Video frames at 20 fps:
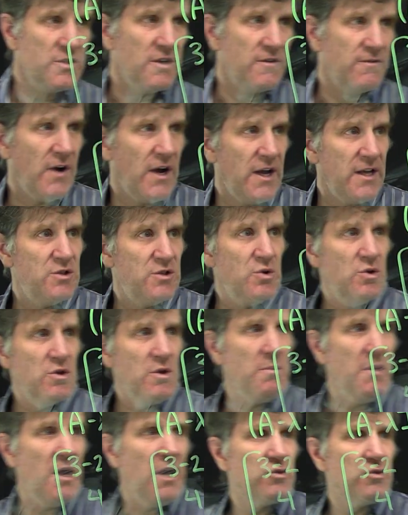If I do the
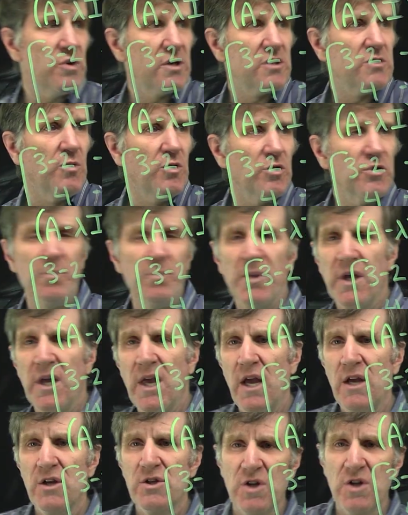matrix
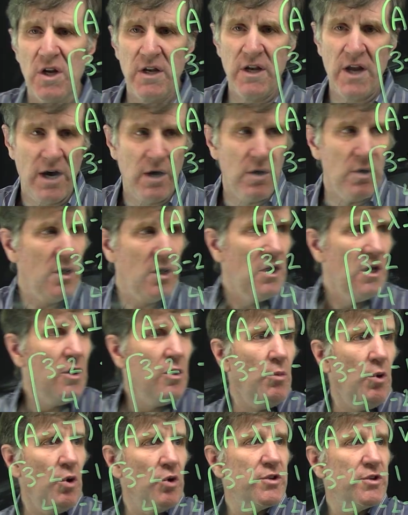multiplication now,
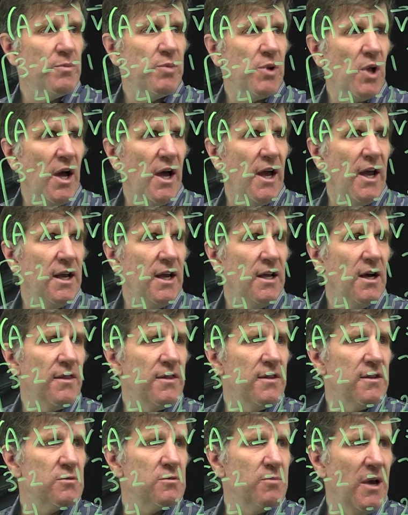multiply
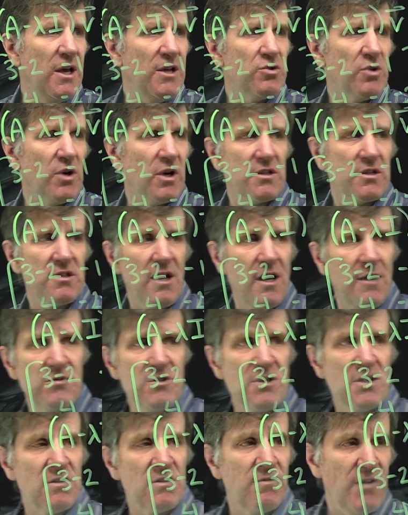this matrix times this